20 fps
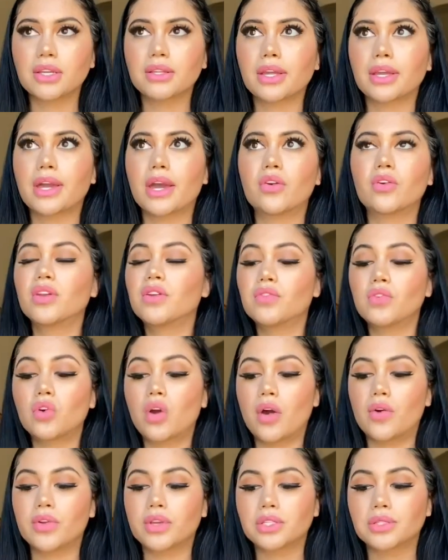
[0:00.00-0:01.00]
Like I don't even know
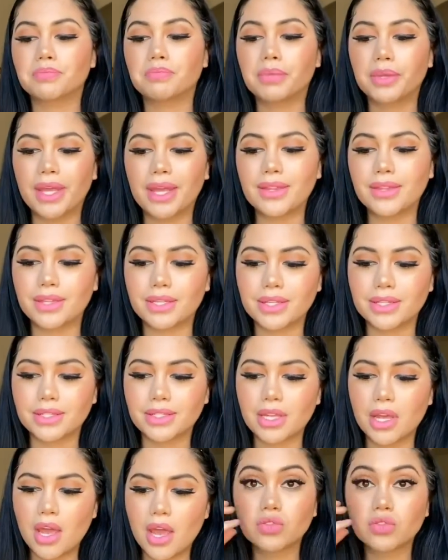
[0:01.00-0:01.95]
how to explain this.